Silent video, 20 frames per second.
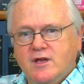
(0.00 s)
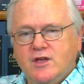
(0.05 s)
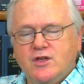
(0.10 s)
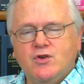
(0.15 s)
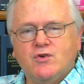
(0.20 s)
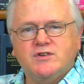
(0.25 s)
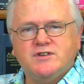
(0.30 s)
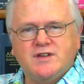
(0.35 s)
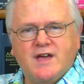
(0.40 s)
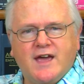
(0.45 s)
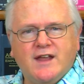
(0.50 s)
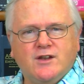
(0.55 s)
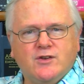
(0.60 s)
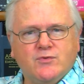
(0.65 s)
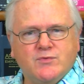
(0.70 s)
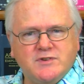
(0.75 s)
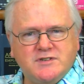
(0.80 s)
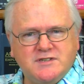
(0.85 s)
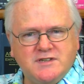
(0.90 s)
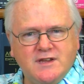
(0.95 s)
you're entitled to
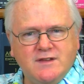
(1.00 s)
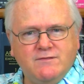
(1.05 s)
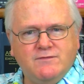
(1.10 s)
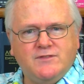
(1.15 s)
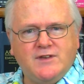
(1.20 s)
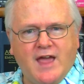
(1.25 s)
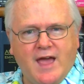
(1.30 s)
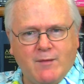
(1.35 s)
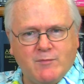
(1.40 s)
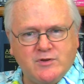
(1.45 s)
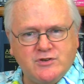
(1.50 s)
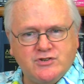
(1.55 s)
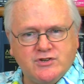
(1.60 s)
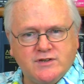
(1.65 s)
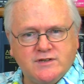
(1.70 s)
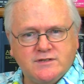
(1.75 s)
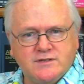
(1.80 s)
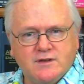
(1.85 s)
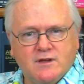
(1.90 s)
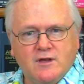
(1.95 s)
receive
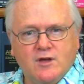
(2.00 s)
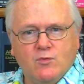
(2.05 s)
damages,